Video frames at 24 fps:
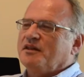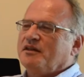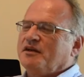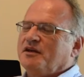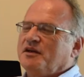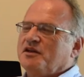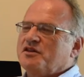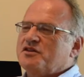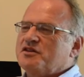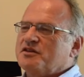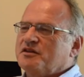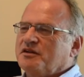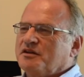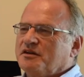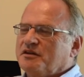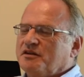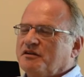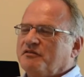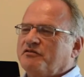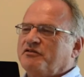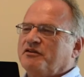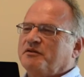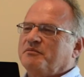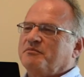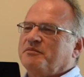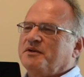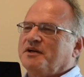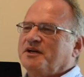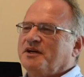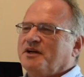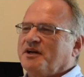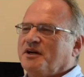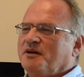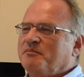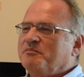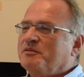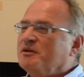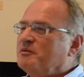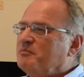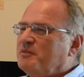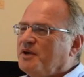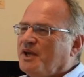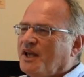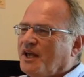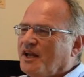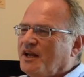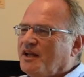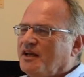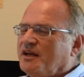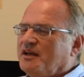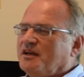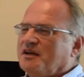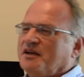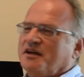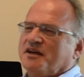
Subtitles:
think it started from a humble beginning.